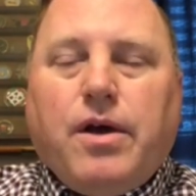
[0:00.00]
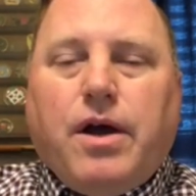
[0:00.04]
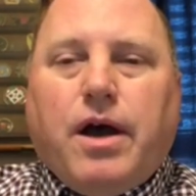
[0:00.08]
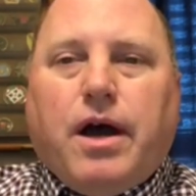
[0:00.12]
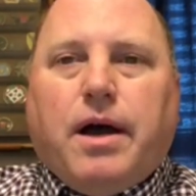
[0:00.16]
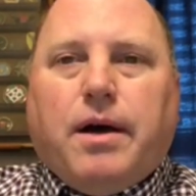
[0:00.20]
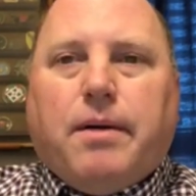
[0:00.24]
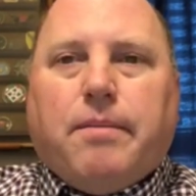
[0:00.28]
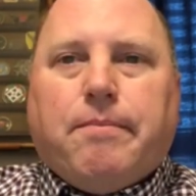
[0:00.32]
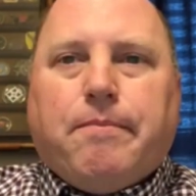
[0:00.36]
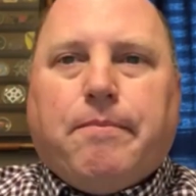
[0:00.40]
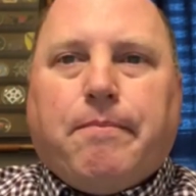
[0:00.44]

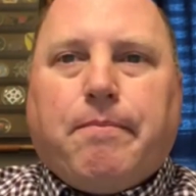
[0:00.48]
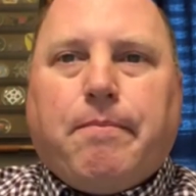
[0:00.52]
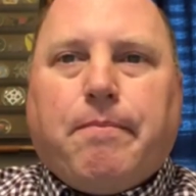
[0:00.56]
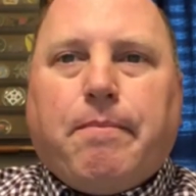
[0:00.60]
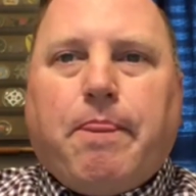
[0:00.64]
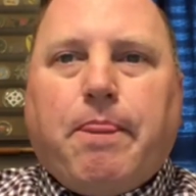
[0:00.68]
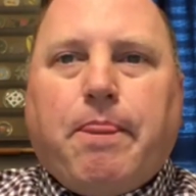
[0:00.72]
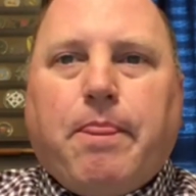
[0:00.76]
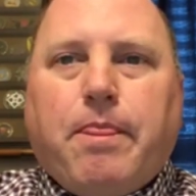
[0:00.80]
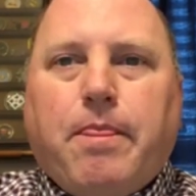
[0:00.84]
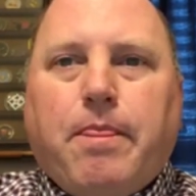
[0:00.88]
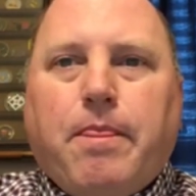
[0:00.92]

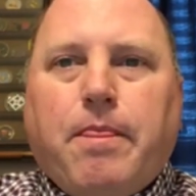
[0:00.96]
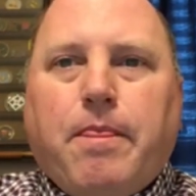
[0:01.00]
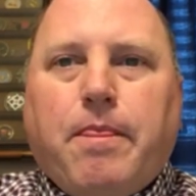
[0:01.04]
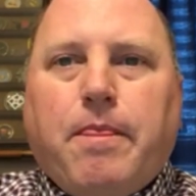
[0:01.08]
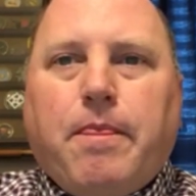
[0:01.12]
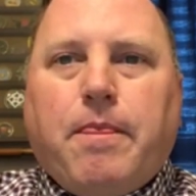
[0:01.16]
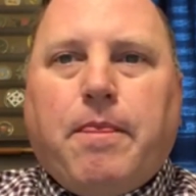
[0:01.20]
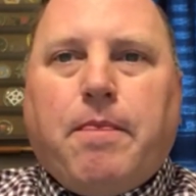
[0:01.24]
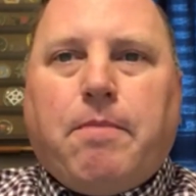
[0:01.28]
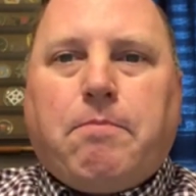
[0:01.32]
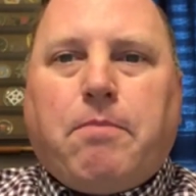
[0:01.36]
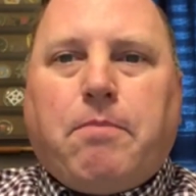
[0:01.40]

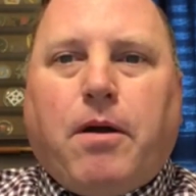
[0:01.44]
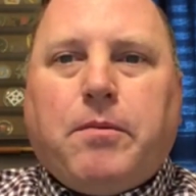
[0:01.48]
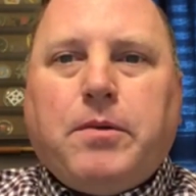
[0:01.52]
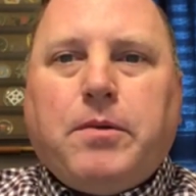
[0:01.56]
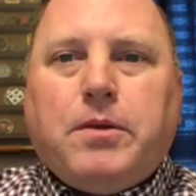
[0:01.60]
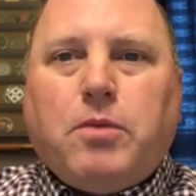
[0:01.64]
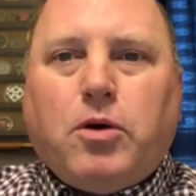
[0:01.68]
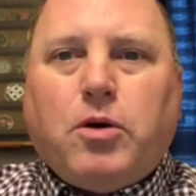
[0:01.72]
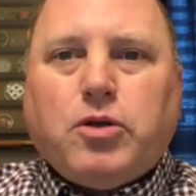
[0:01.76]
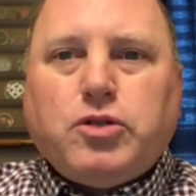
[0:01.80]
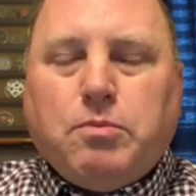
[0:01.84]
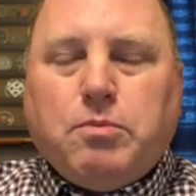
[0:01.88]
Probably
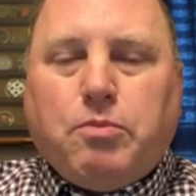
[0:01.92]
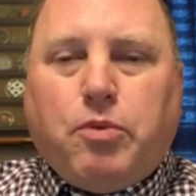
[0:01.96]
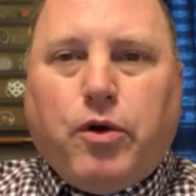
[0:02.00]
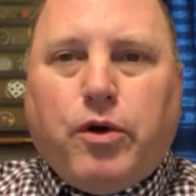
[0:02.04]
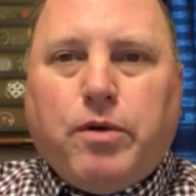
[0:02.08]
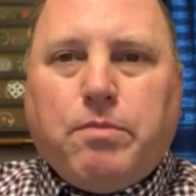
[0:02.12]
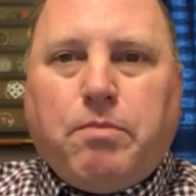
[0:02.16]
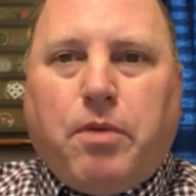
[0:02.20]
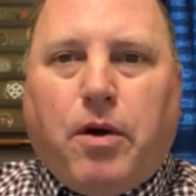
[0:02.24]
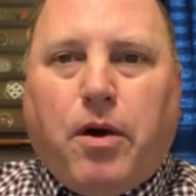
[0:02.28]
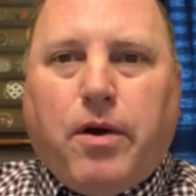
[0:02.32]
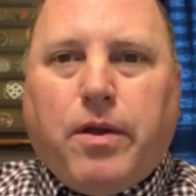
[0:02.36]
the most
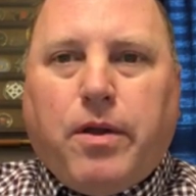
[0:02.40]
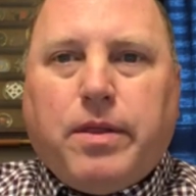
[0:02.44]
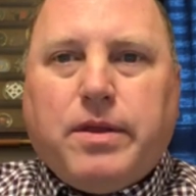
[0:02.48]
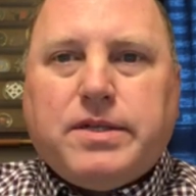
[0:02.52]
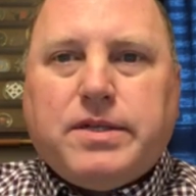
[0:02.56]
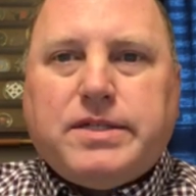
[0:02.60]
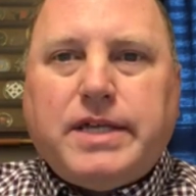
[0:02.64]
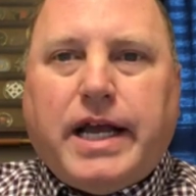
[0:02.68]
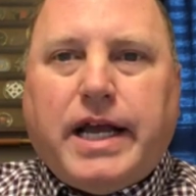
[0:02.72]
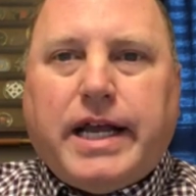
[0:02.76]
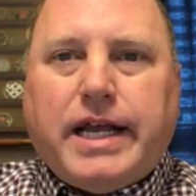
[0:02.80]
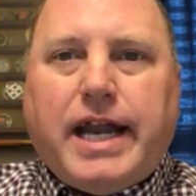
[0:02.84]
important part of the
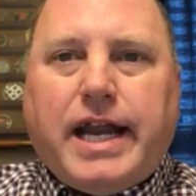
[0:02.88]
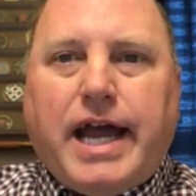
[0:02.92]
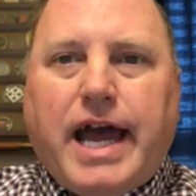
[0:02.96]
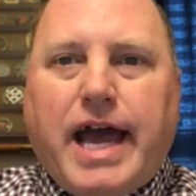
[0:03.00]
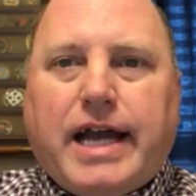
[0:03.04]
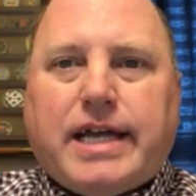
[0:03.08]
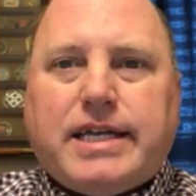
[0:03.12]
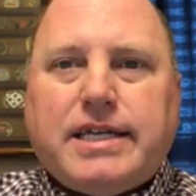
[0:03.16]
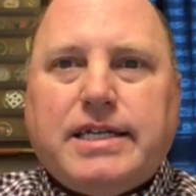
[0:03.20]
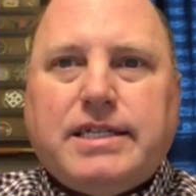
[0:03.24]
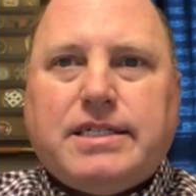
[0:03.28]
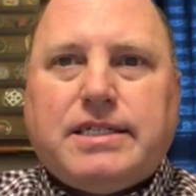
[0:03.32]
second
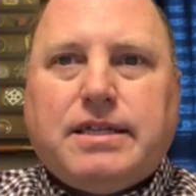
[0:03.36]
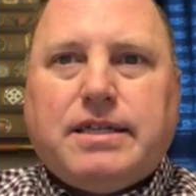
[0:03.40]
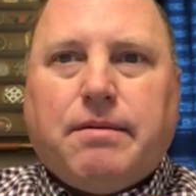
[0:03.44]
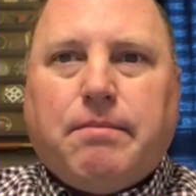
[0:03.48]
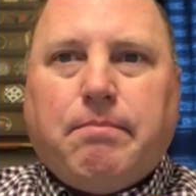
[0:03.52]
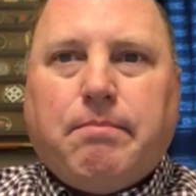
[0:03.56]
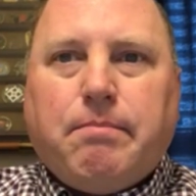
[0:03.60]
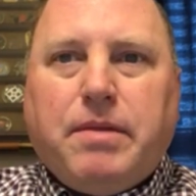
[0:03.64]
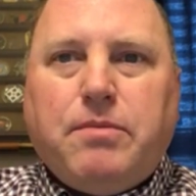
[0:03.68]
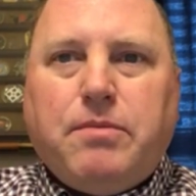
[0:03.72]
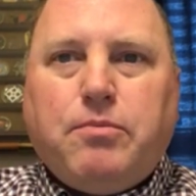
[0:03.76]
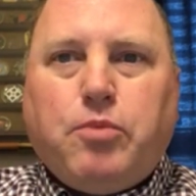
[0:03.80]
act is the
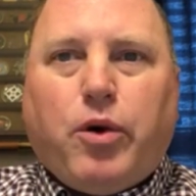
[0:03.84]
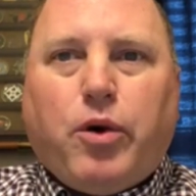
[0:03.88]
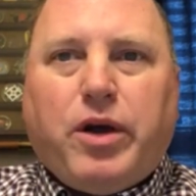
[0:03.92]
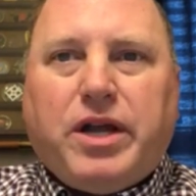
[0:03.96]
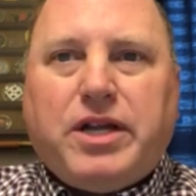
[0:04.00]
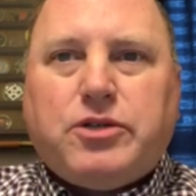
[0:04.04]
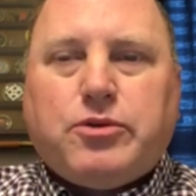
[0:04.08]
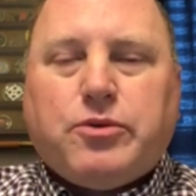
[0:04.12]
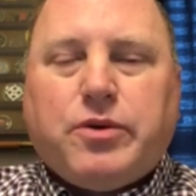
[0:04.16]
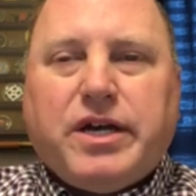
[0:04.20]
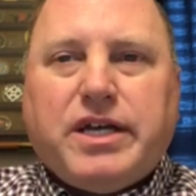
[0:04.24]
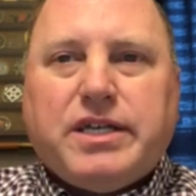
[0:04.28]

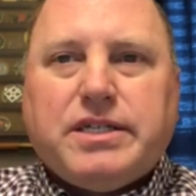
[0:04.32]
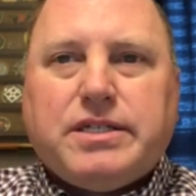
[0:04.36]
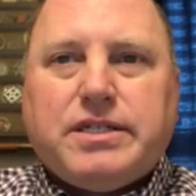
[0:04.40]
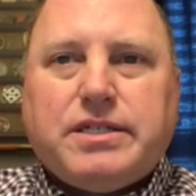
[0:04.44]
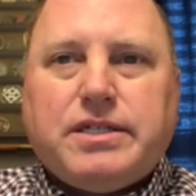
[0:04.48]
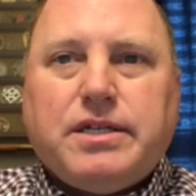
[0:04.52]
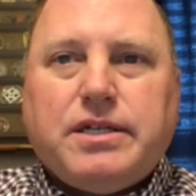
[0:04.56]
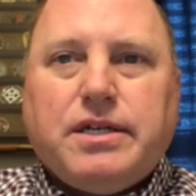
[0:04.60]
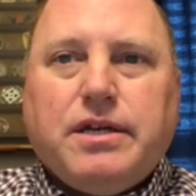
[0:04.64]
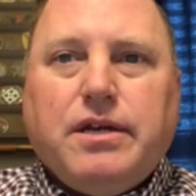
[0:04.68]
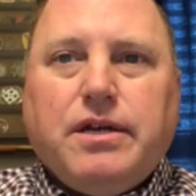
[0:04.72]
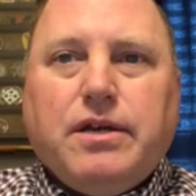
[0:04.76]
midpoint
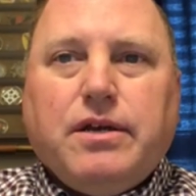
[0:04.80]
twist.